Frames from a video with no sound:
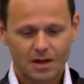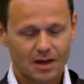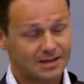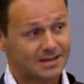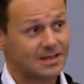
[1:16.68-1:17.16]

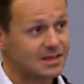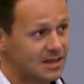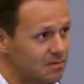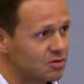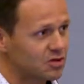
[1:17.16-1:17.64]
It's the
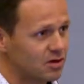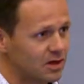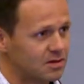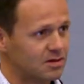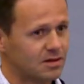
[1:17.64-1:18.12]
same
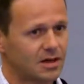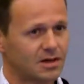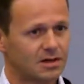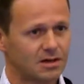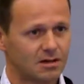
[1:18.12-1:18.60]
street
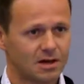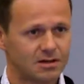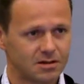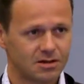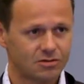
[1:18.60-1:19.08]
in
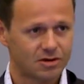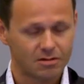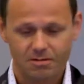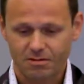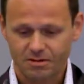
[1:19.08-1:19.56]

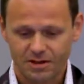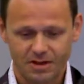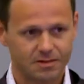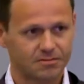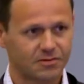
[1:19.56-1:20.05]

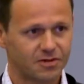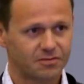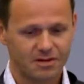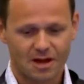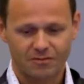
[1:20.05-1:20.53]
1913,
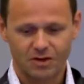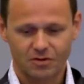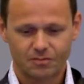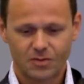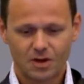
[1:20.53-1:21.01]
Fifth Avenue.